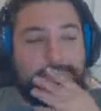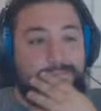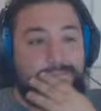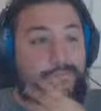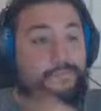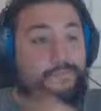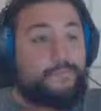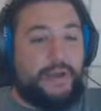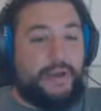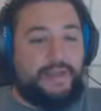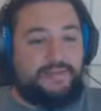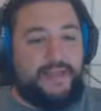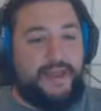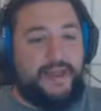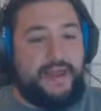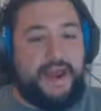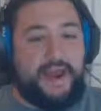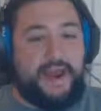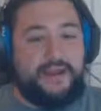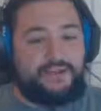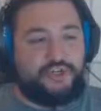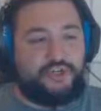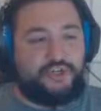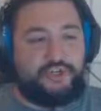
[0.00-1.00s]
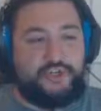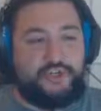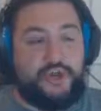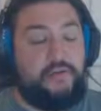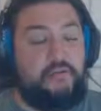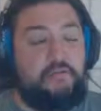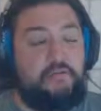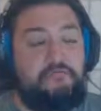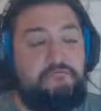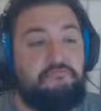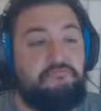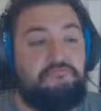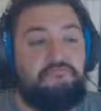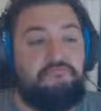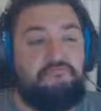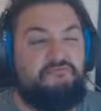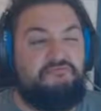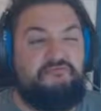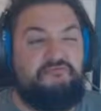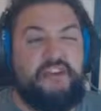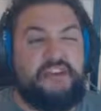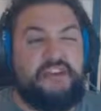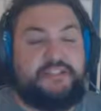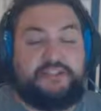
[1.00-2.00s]
But then I just
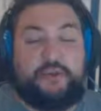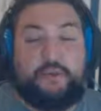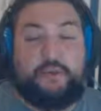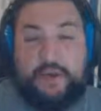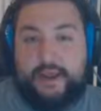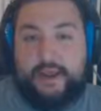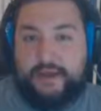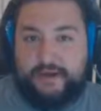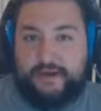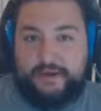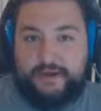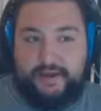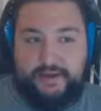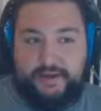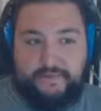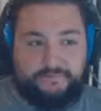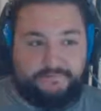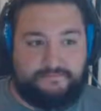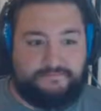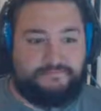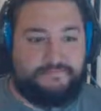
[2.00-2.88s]
eviscerated him.